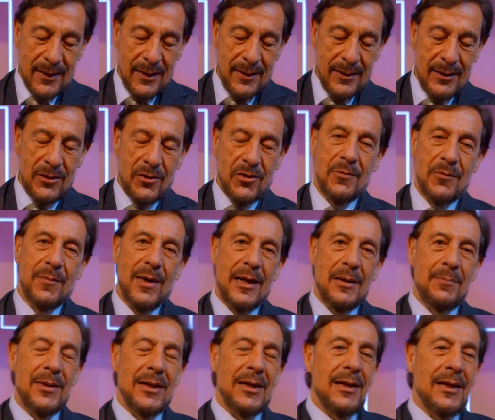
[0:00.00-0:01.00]
that you may
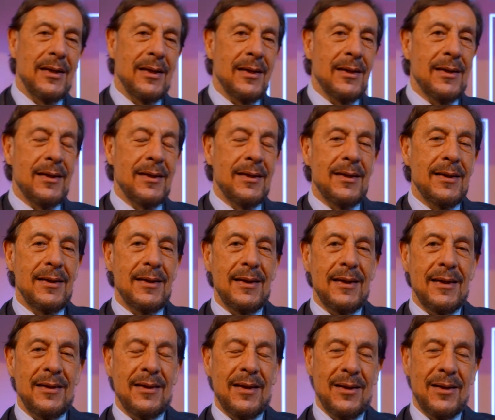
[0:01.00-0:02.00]
be
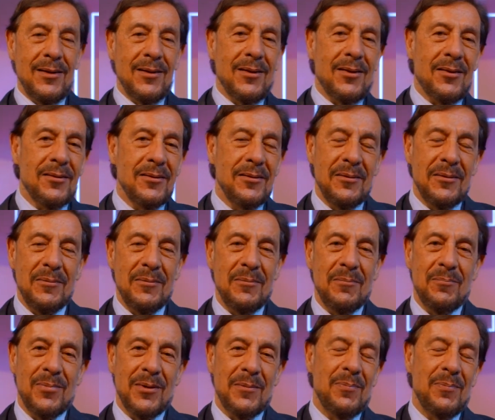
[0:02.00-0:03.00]
in health."
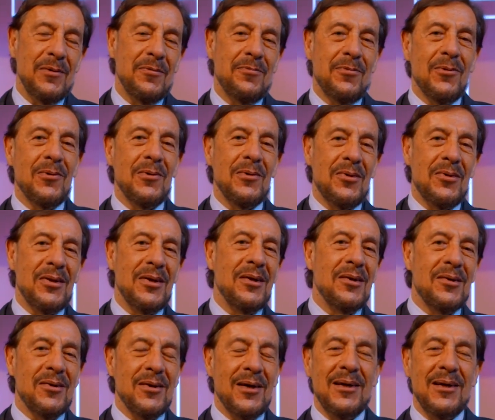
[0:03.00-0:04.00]
But before it
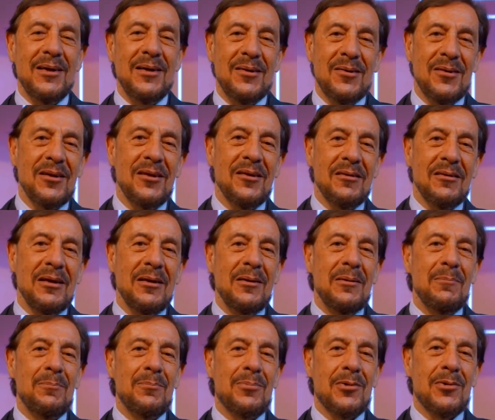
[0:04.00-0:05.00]
says that, it says,
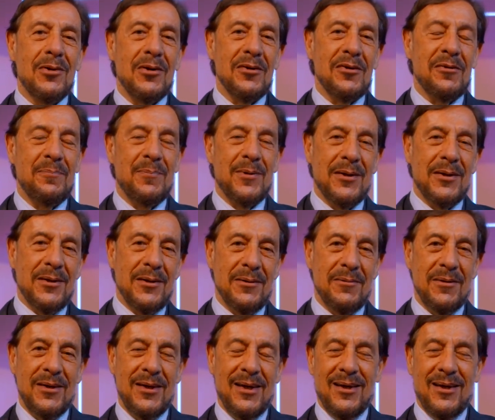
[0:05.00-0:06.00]
"Prosper."
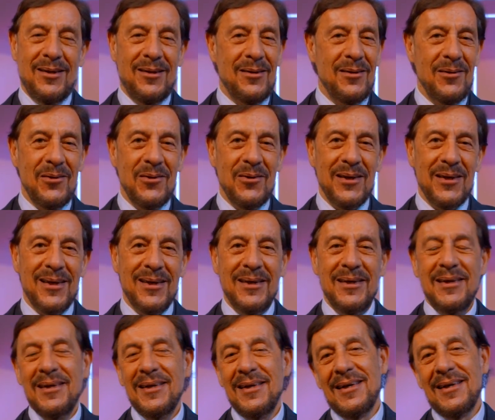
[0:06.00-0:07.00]
Hallelujah.
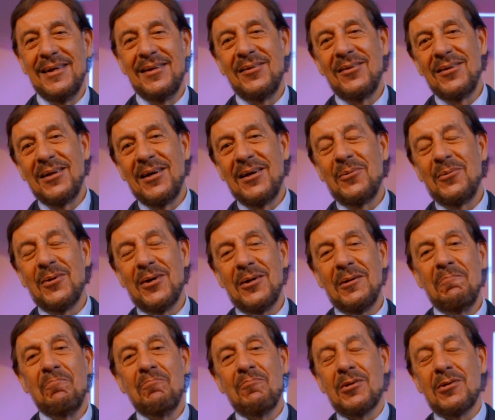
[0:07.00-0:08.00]
And you know
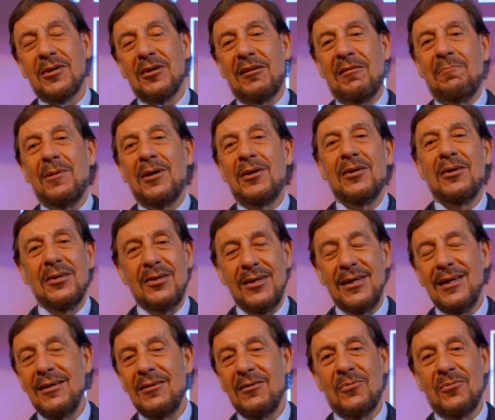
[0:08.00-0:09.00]
what? Prosperity
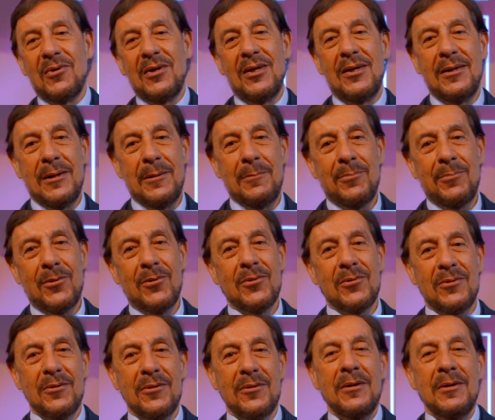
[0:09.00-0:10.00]
is really
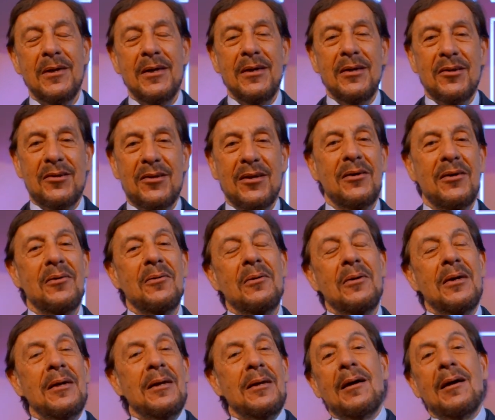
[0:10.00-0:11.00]
important. So
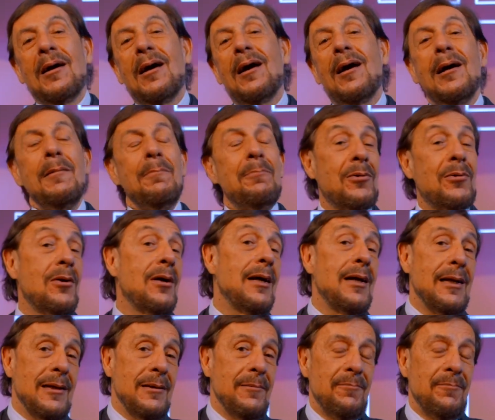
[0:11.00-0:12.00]
I
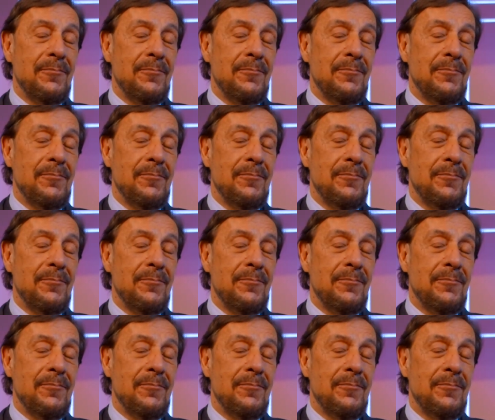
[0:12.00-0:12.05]
pray